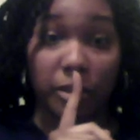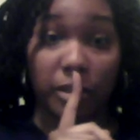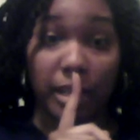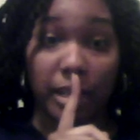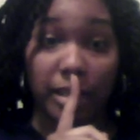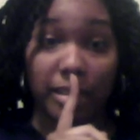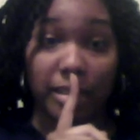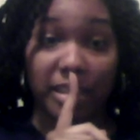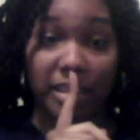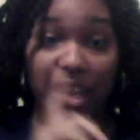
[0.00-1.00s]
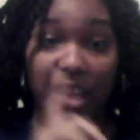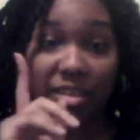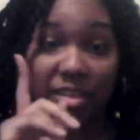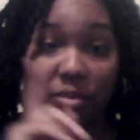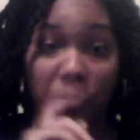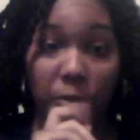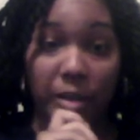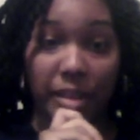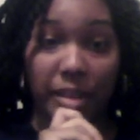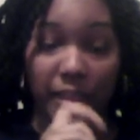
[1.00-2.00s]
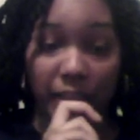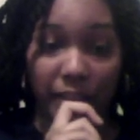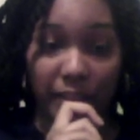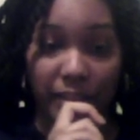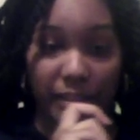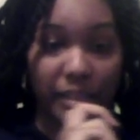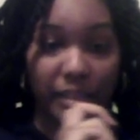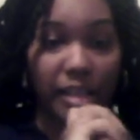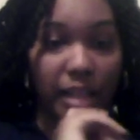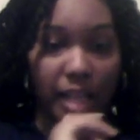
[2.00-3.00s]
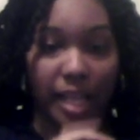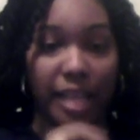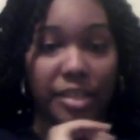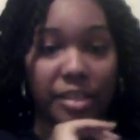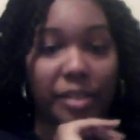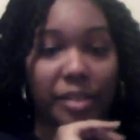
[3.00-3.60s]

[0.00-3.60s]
get into more in the later.